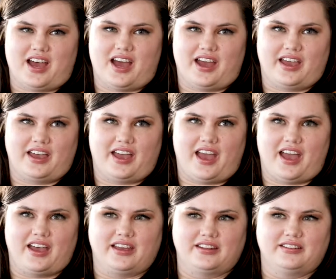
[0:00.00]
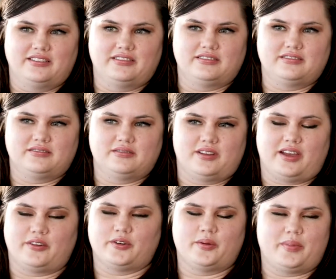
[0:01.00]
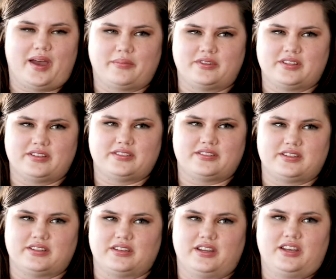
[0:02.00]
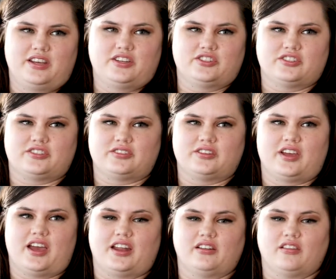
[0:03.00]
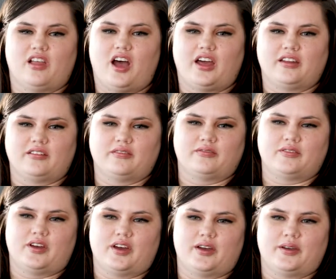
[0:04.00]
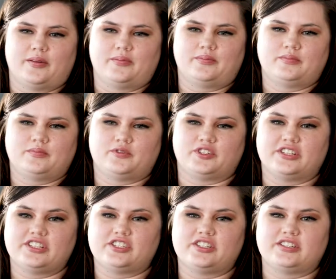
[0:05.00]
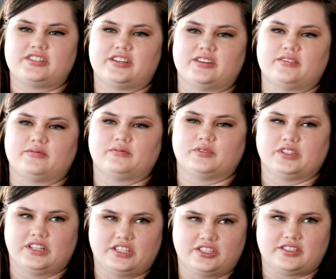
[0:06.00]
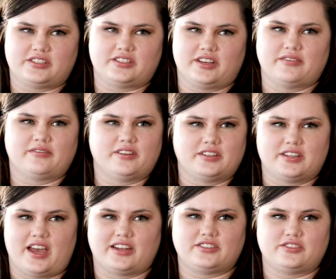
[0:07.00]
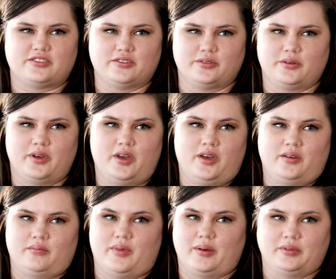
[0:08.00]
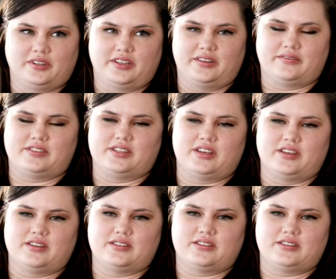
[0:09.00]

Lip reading: I grew up Baptist and just had a lot of traditions and religious stuff attached to my beliefs and